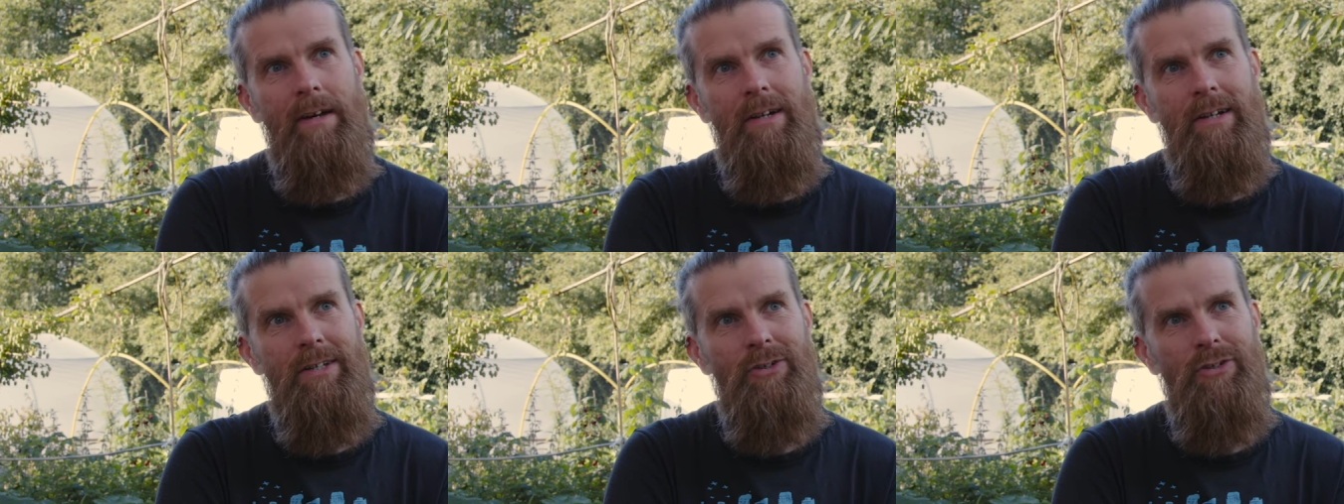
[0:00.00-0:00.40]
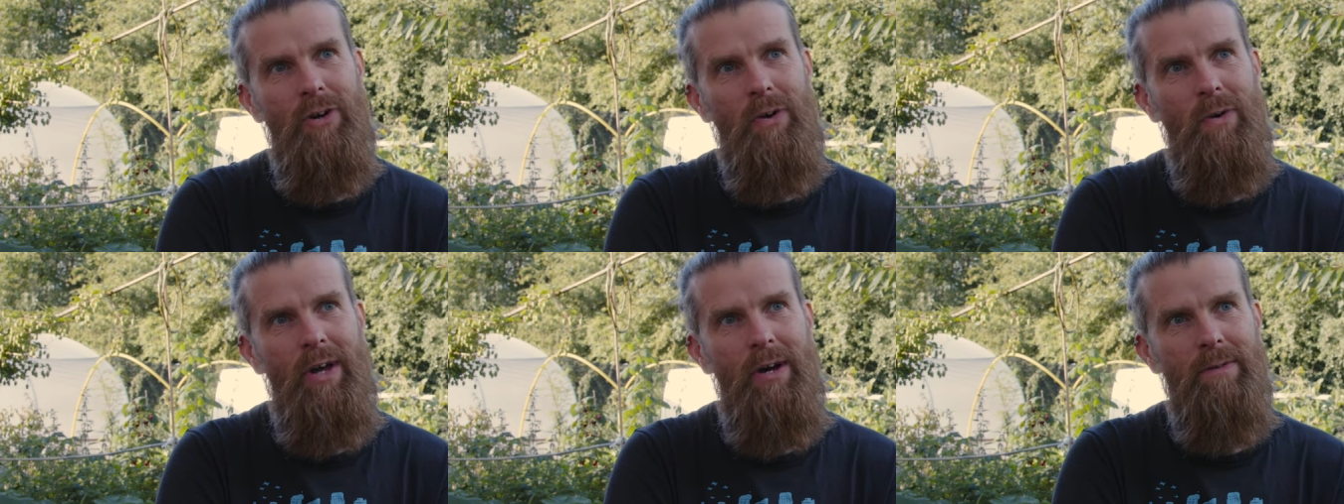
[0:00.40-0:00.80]
And
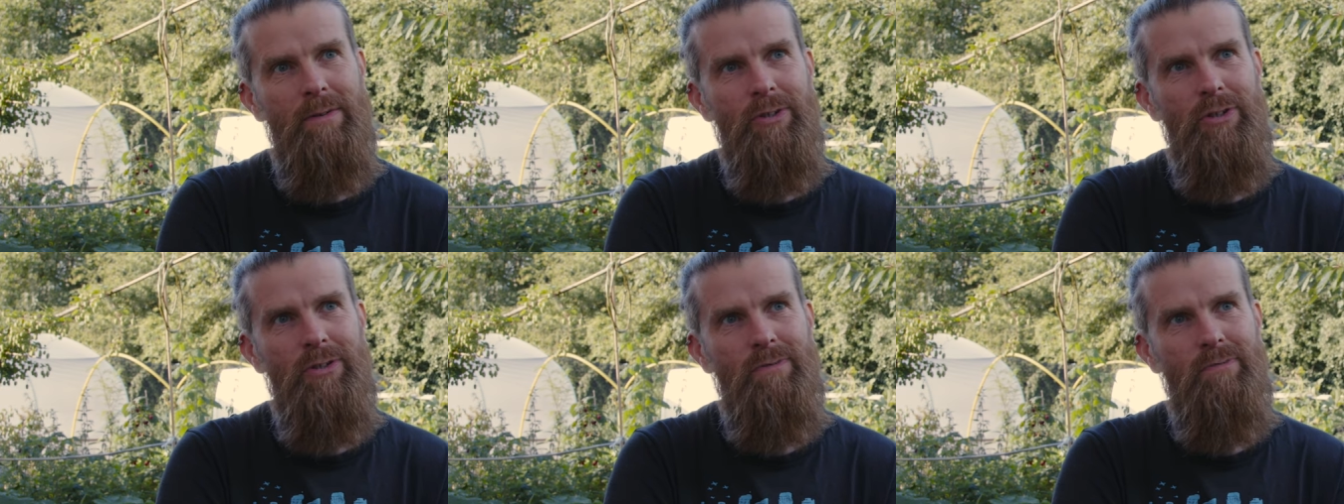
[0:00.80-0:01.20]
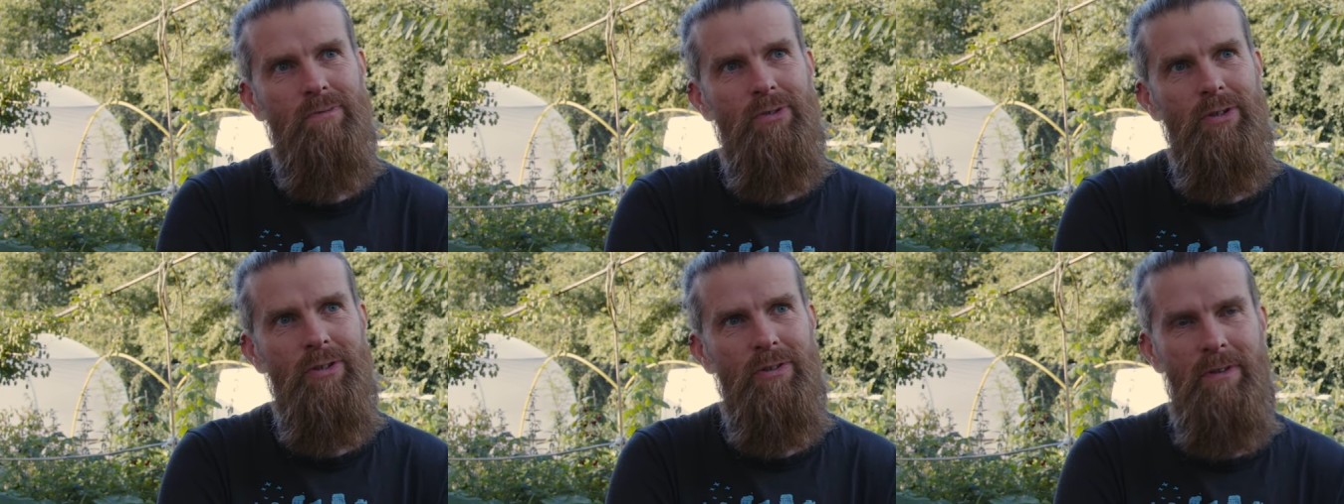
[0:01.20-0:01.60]
so
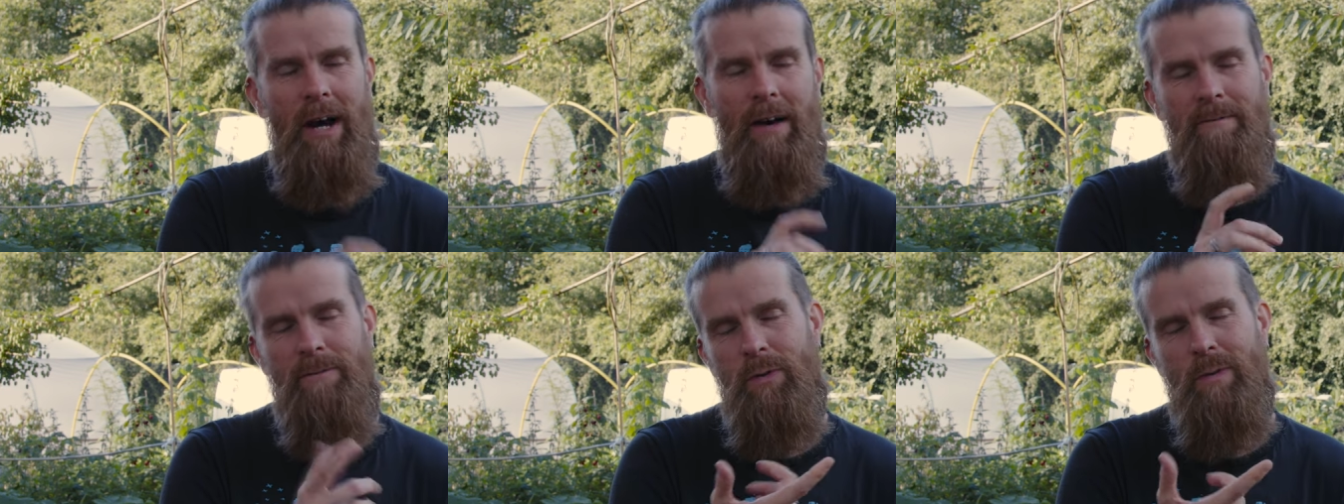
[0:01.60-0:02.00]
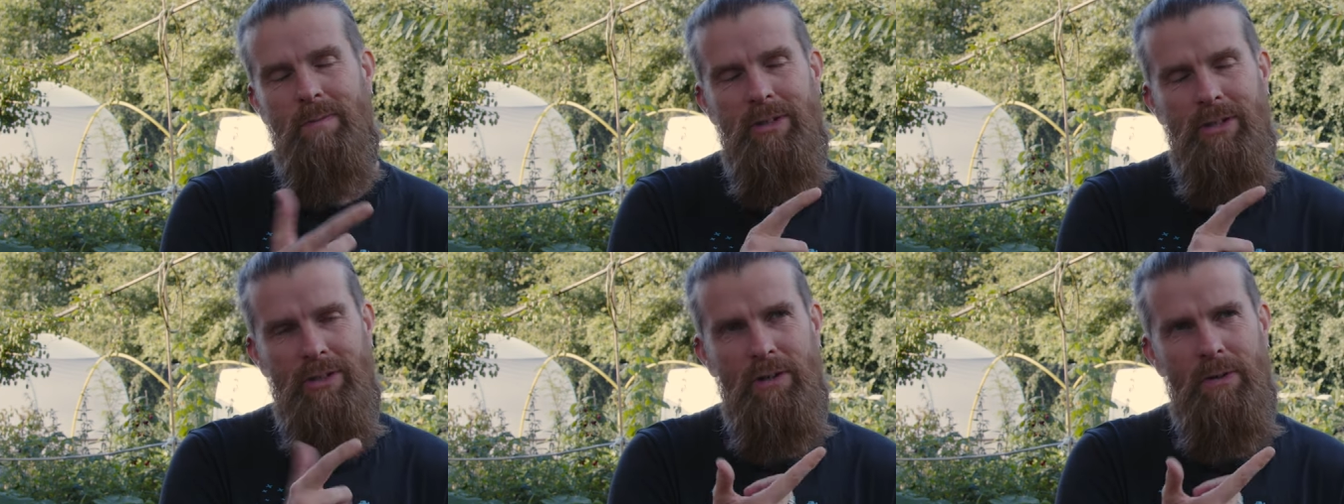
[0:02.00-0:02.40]
that
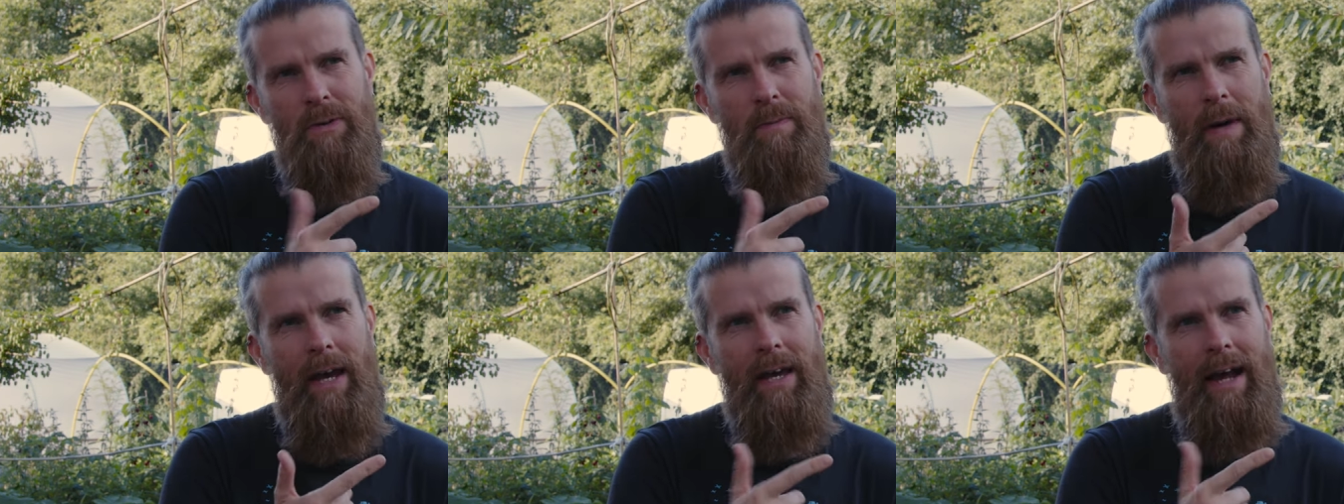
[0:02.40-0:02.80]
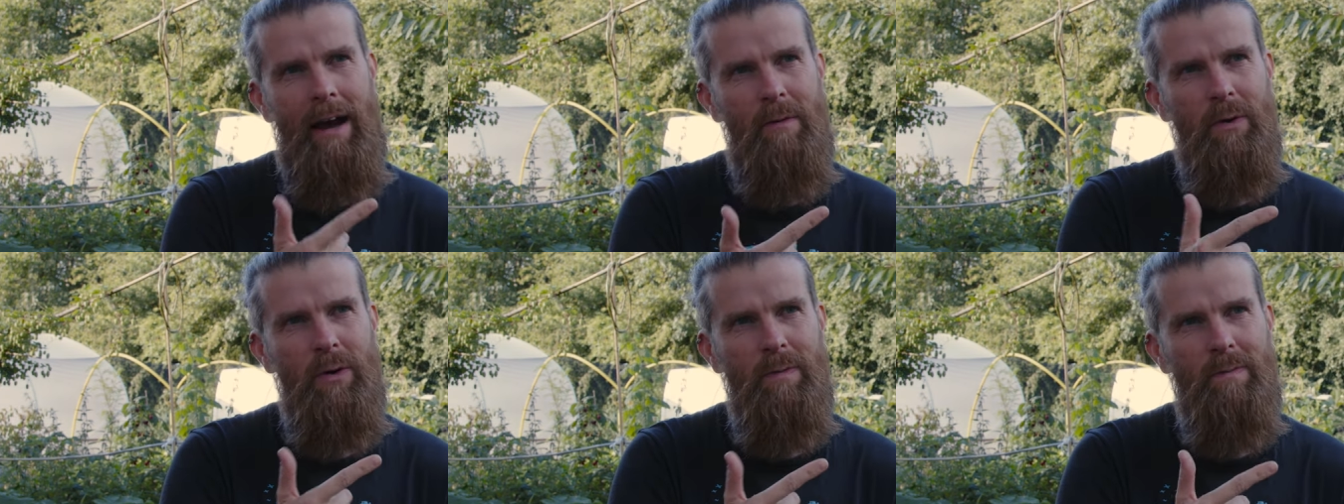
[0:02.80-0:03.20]
formed the two main
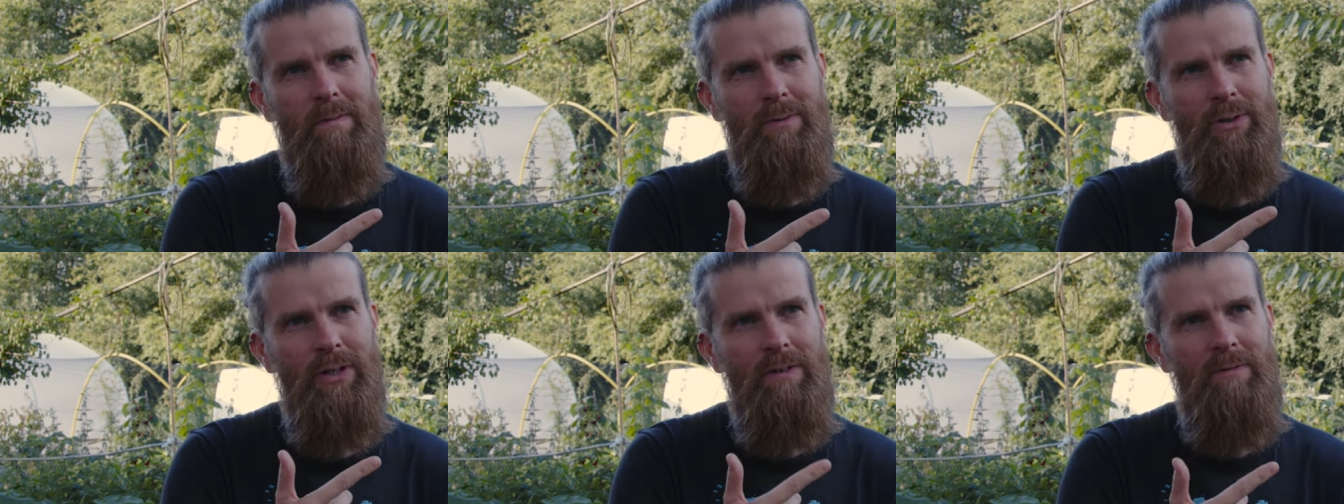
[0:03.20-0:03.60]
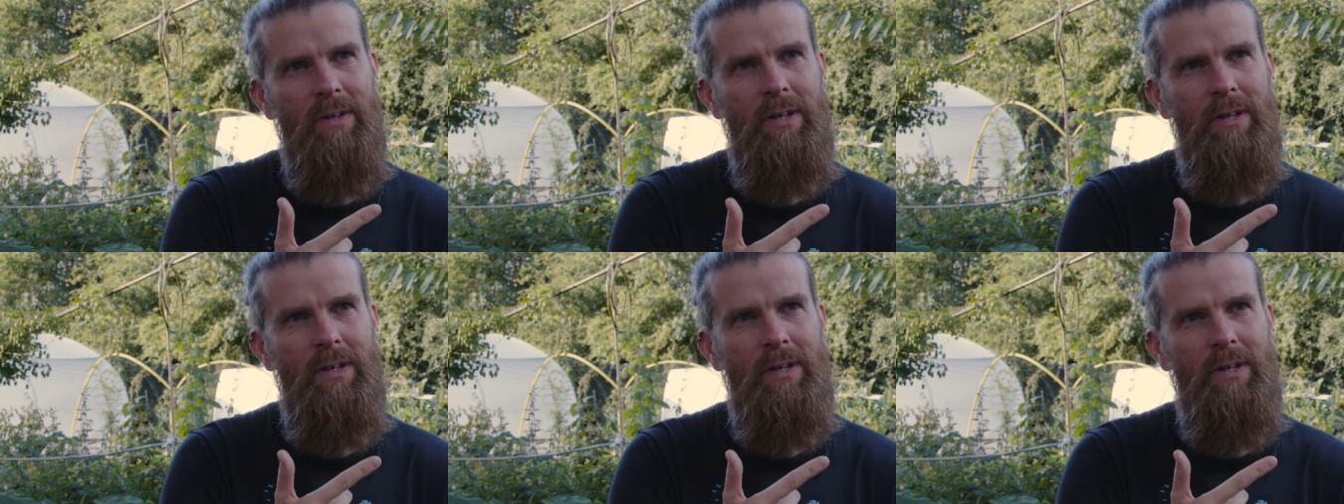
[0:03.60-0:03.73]
outcomes of